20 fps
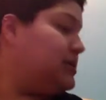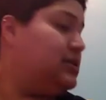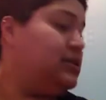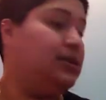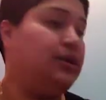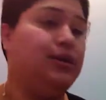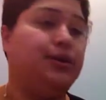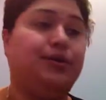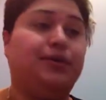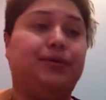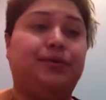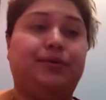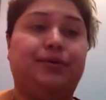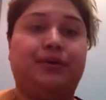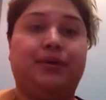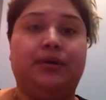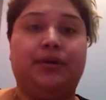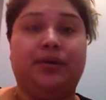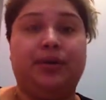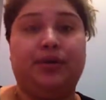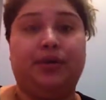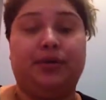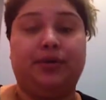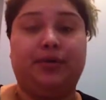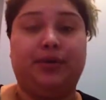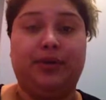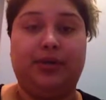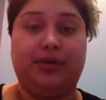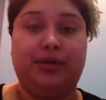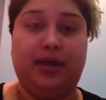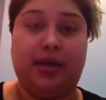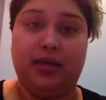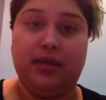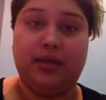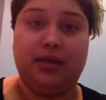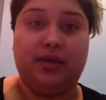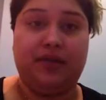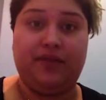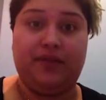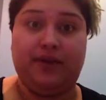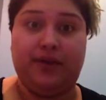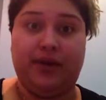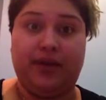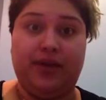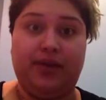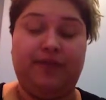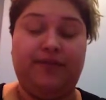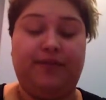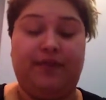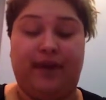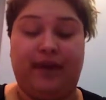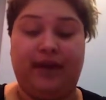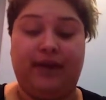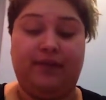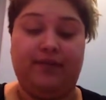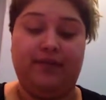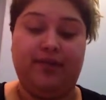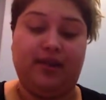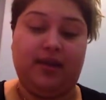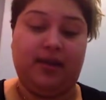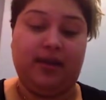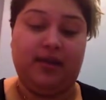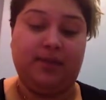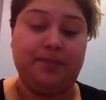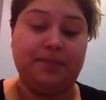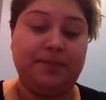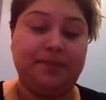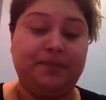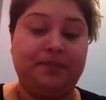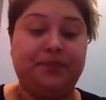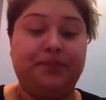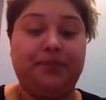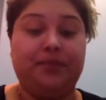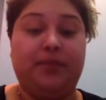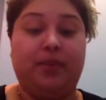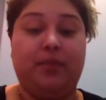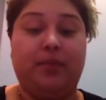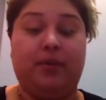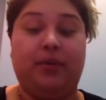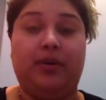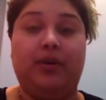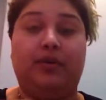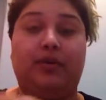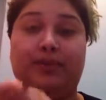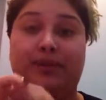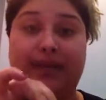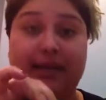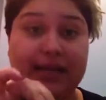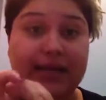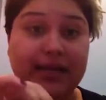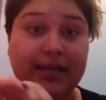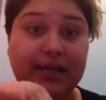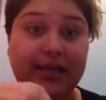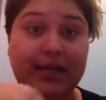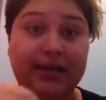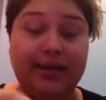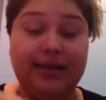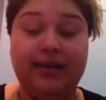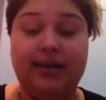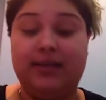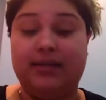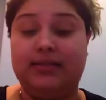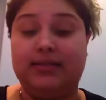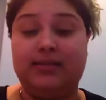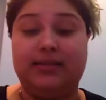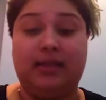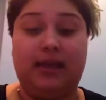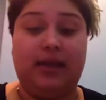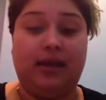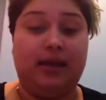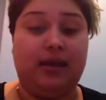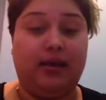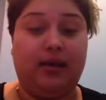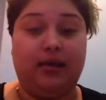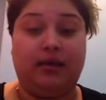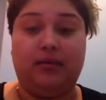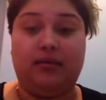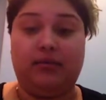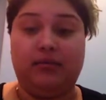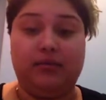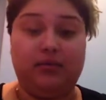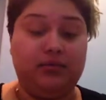so, you know, when you're not looking for it, you find everything. But when you need it, it's like